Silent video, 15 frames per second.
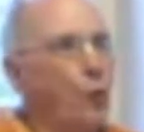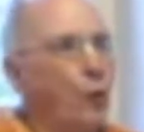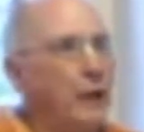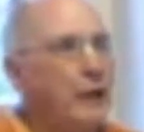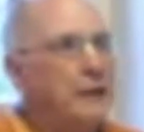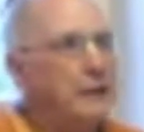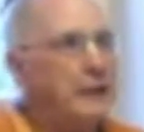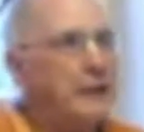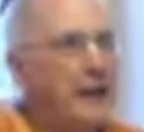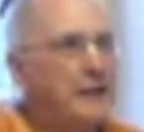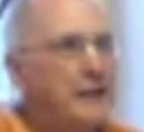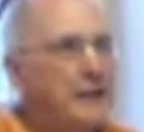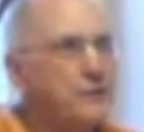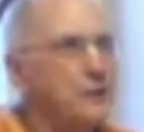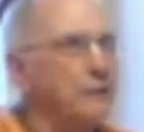In the
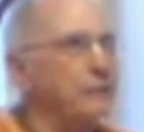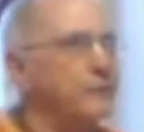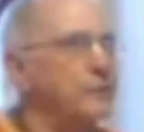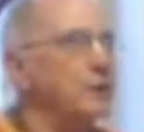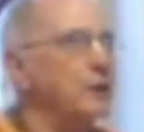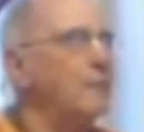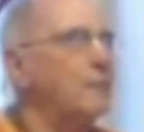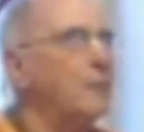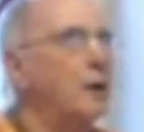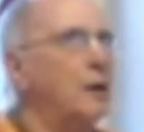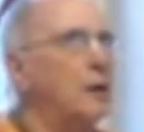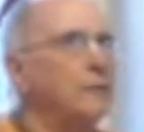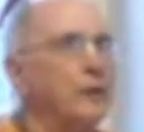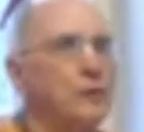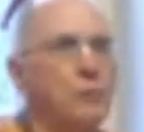case of some
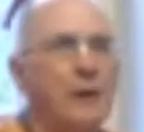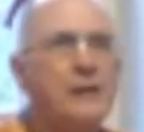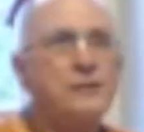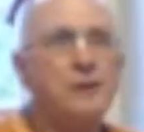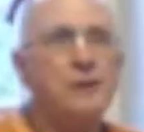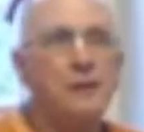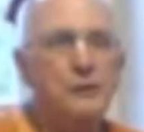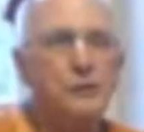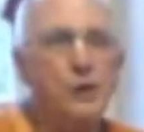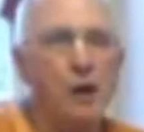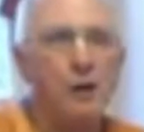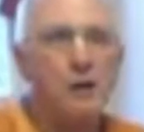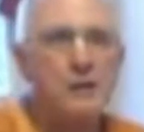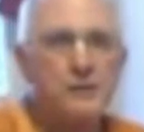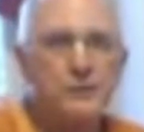of Advaita
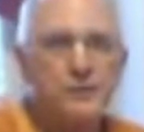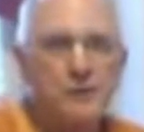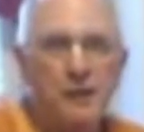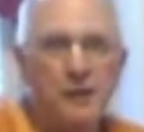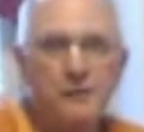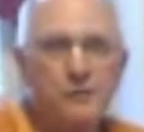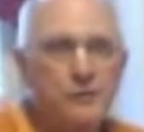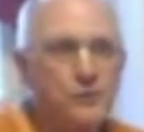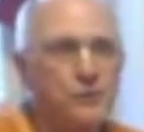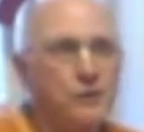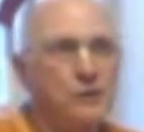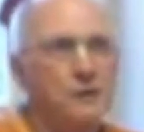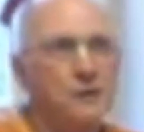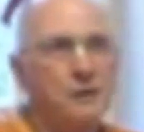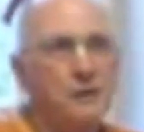Acharya's sons,
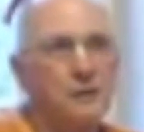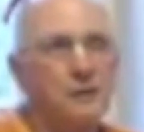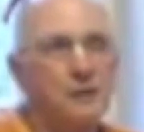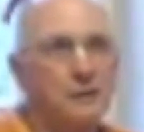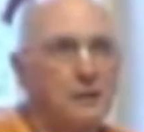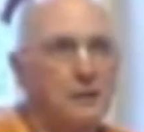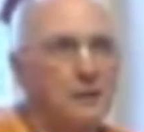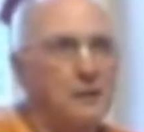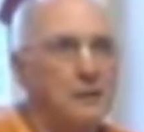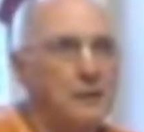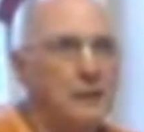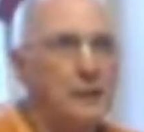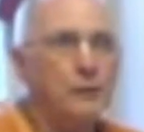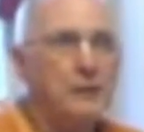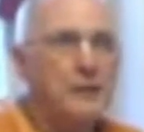
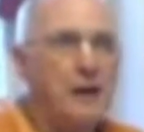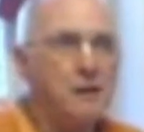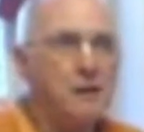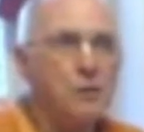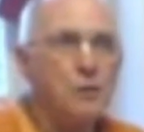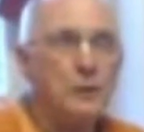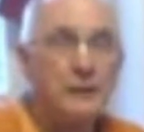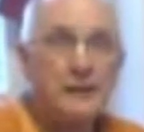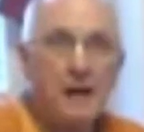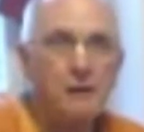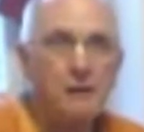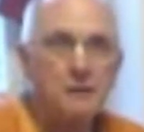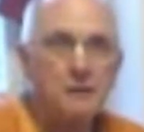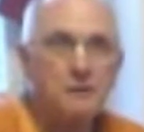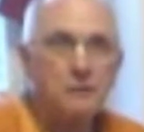who are
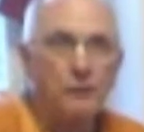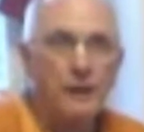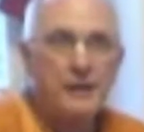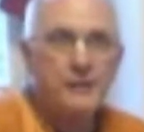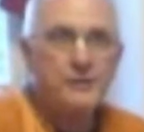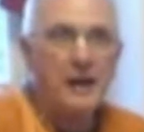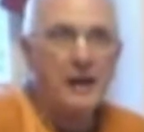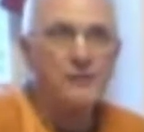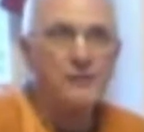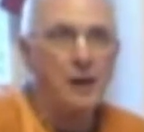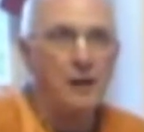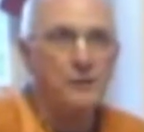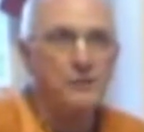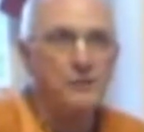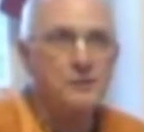characterized as
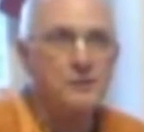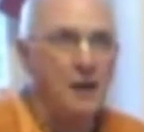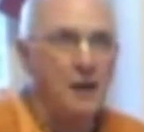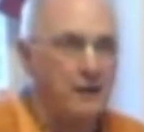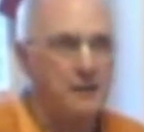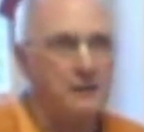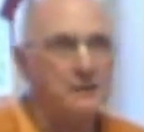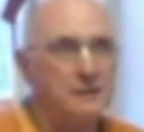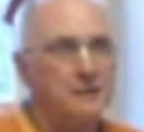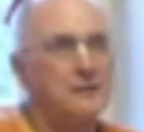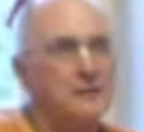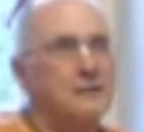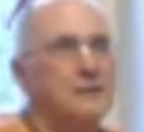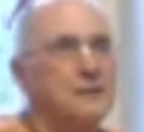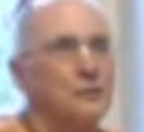asara,
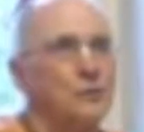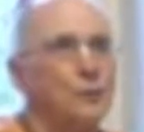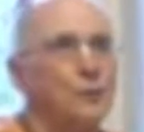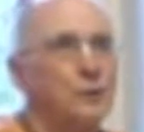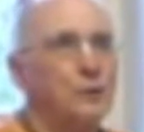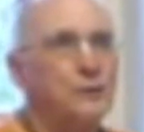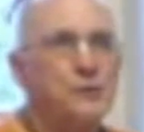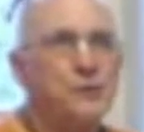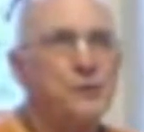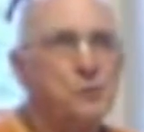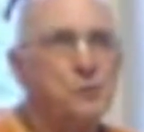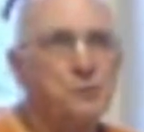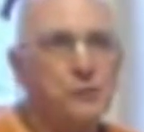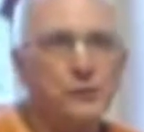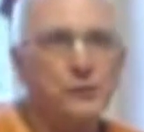the word that's
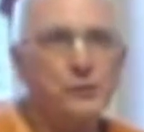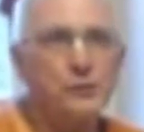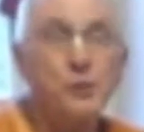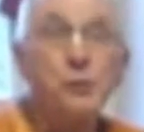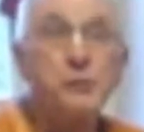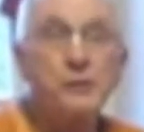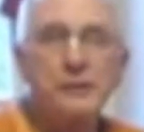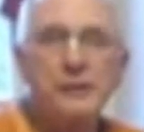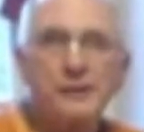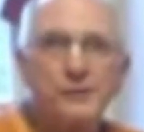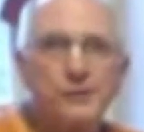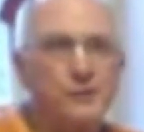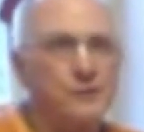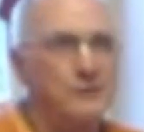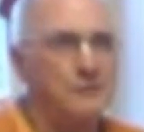used is
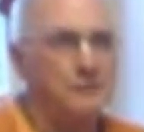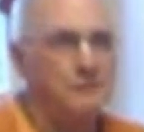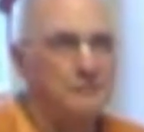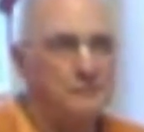useless.